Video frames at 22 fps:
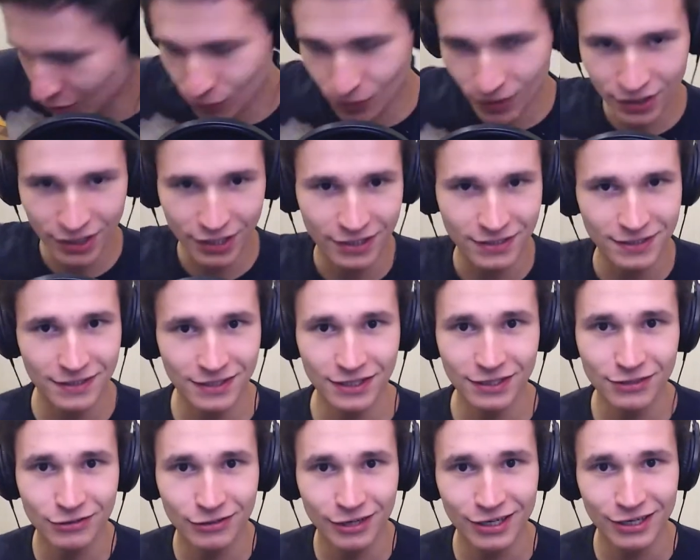when I
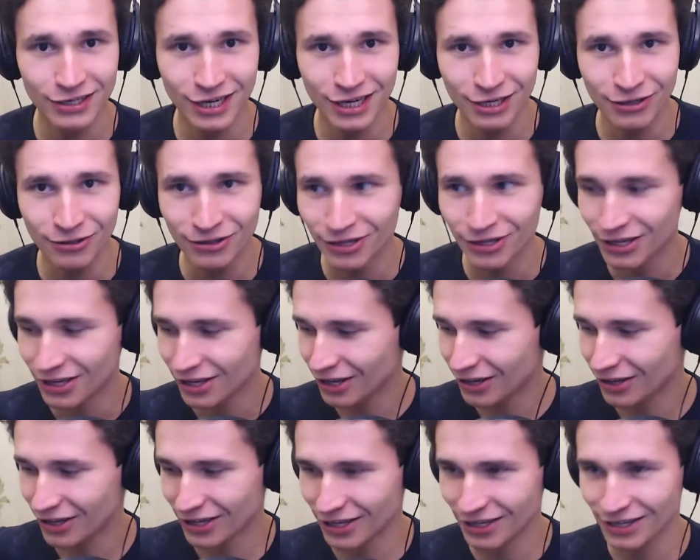sit right now
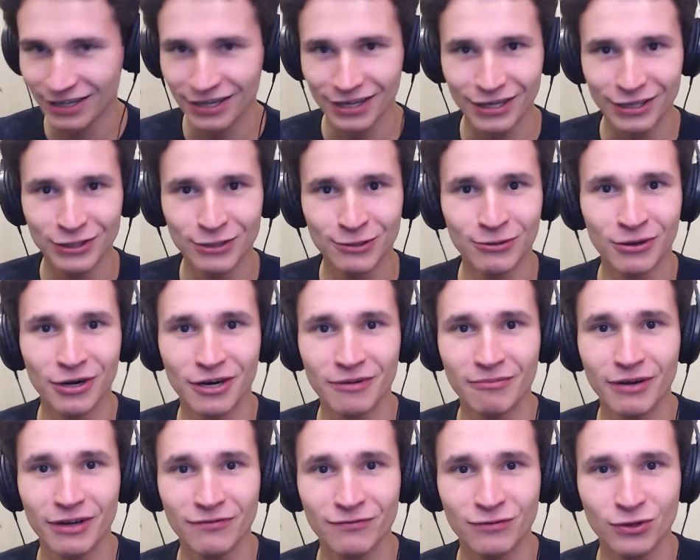like uh, you are
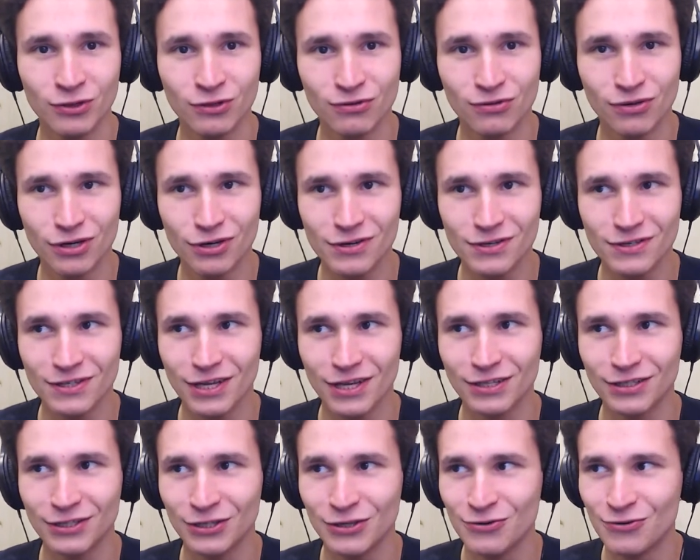my viewers
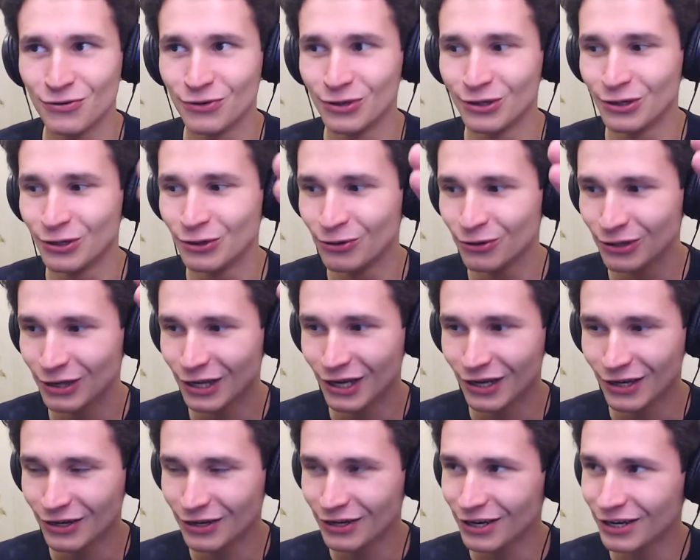and you will look
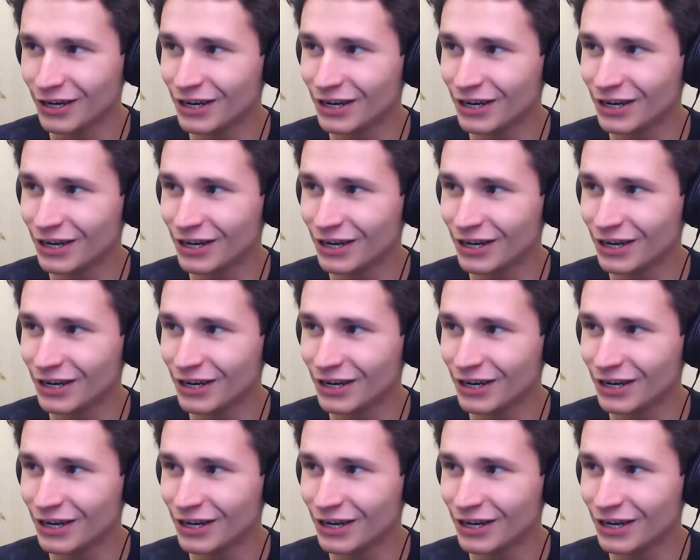like uh,